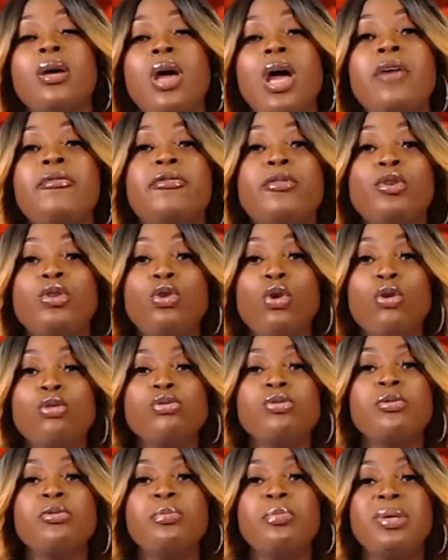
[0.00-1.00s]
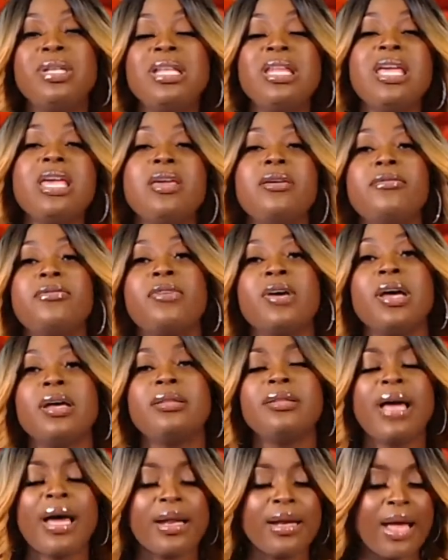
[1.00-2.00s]
And for those who believe
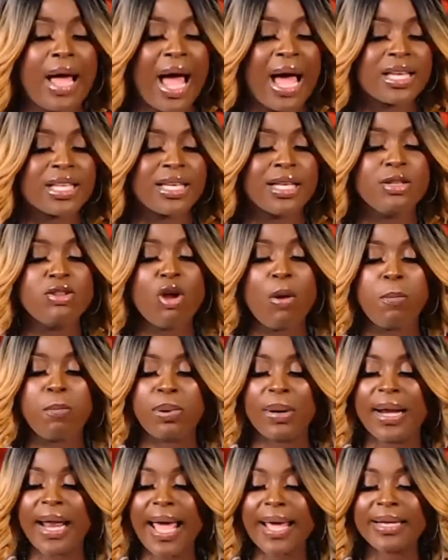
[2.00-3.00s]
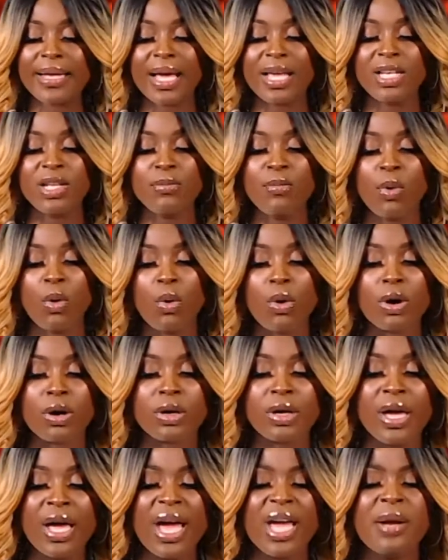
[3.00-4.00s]
that I cannot plan anymore
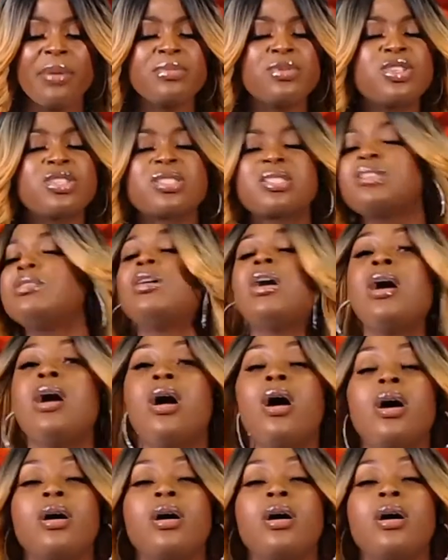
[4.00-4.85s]
and I'm just gonna